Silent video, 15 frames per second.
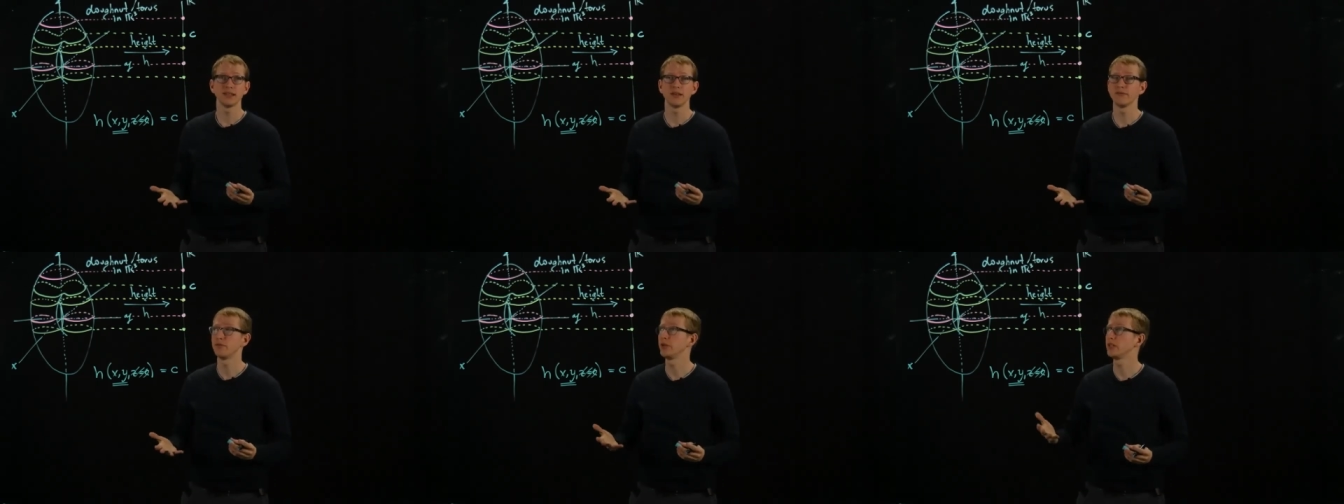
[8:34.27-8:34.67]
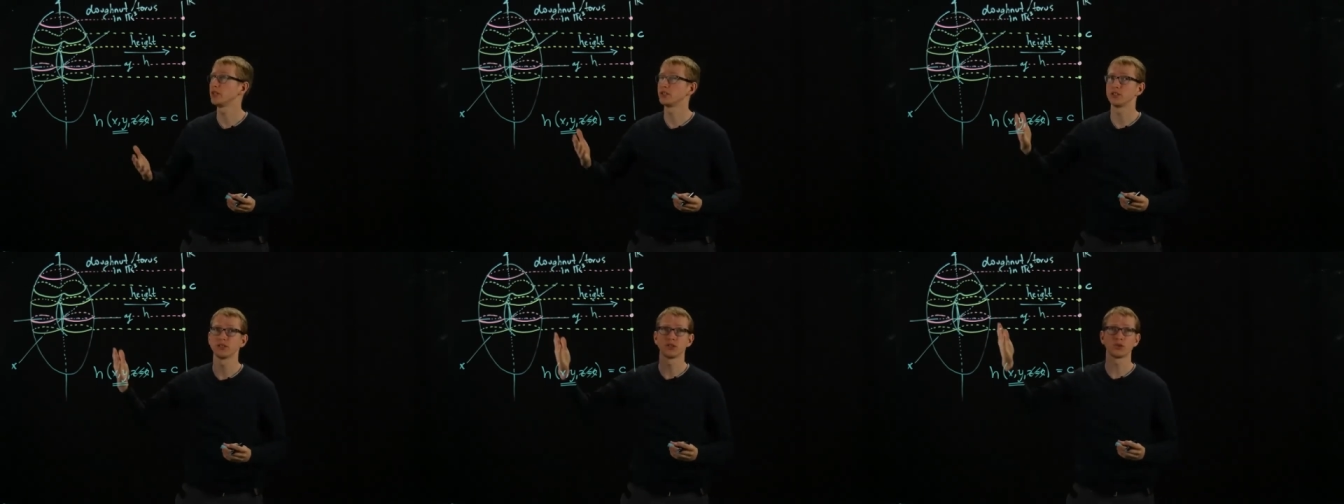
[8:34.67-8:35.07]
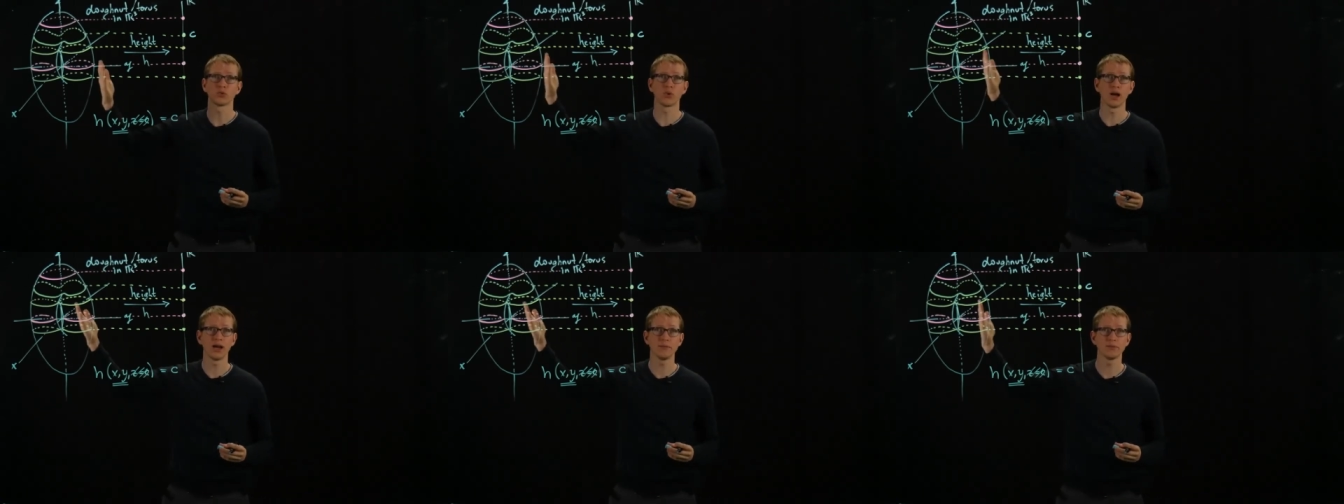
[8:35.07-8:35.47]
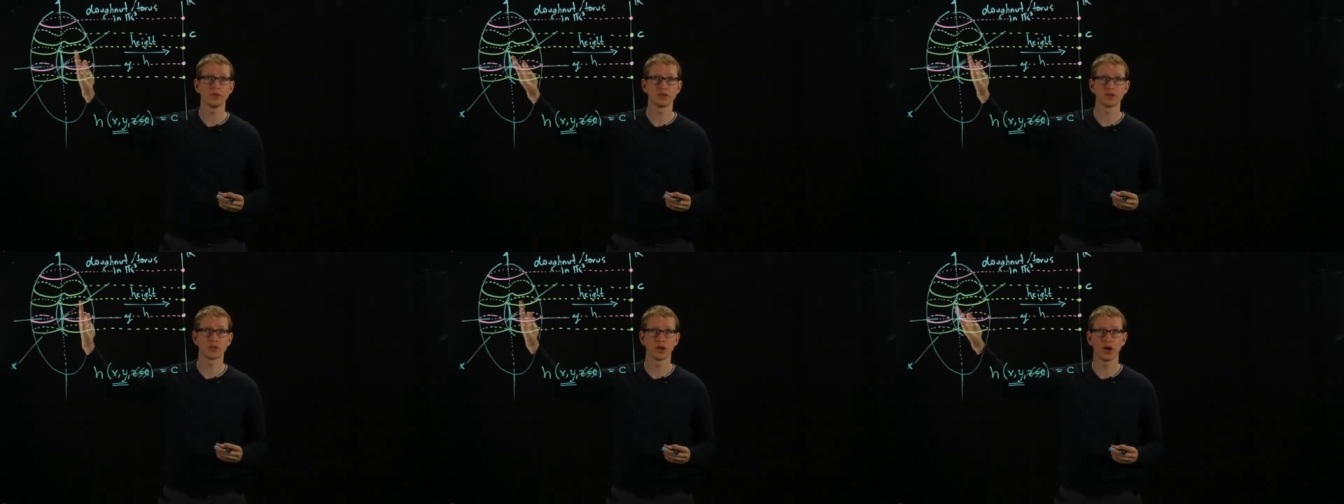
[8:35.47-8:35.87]
if we can describe
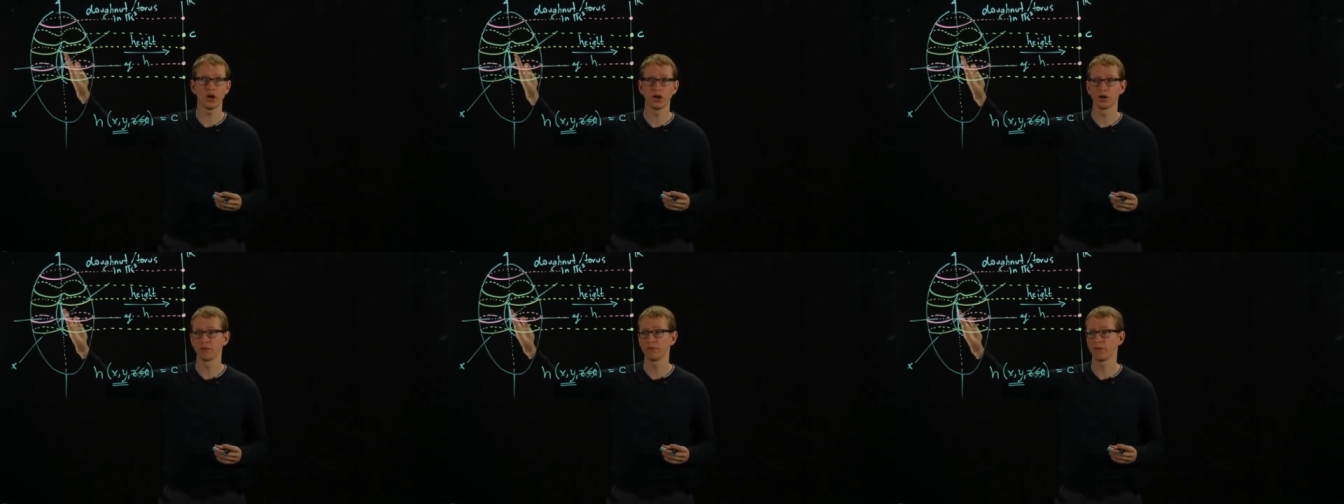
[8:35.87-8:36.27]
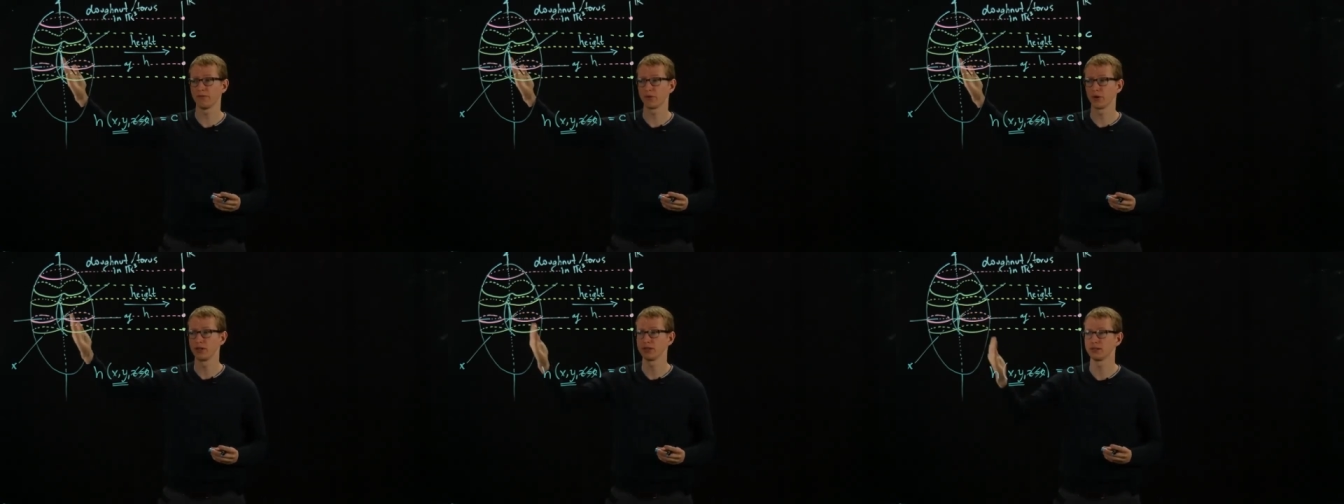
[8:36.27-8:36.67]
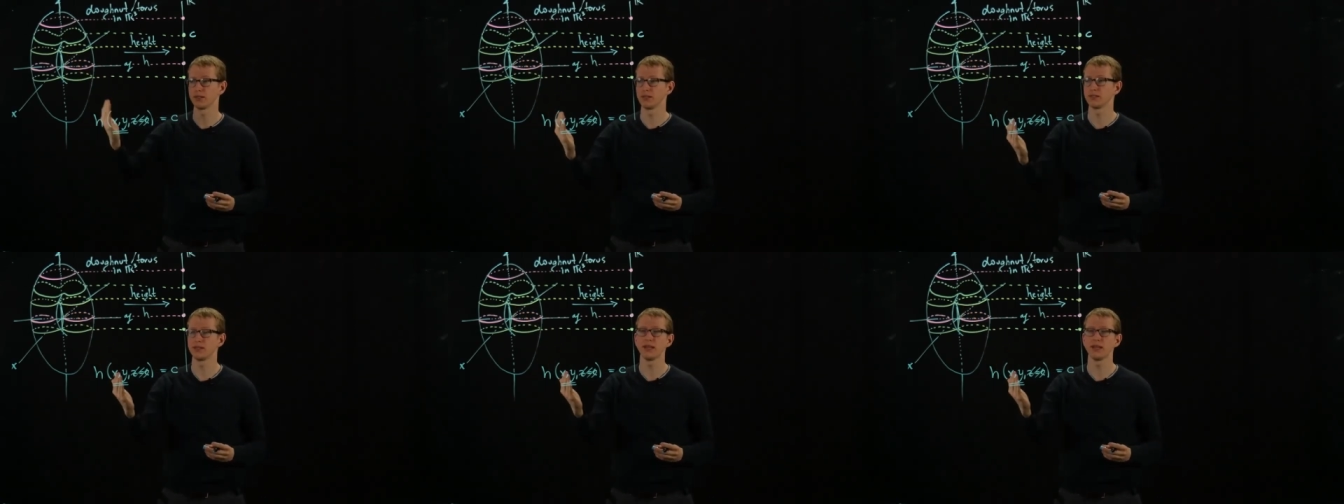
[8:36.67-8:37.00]
this curve, for instance,